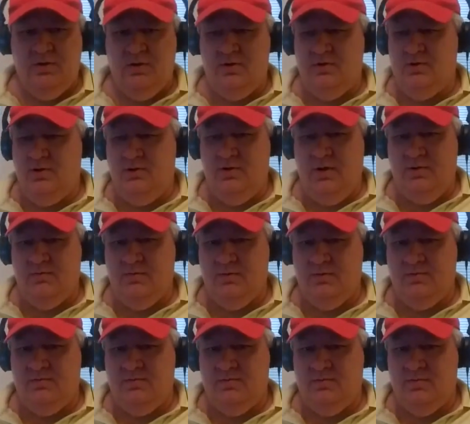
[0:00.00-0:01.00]
do you have,
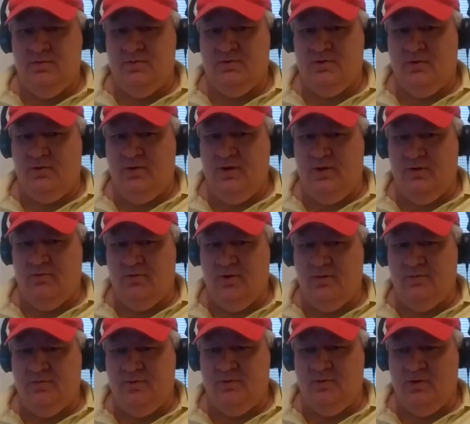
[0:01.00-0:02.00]
sorry to
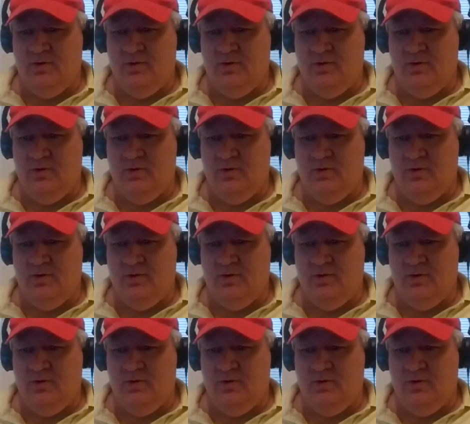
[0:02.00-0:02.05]
interrupt.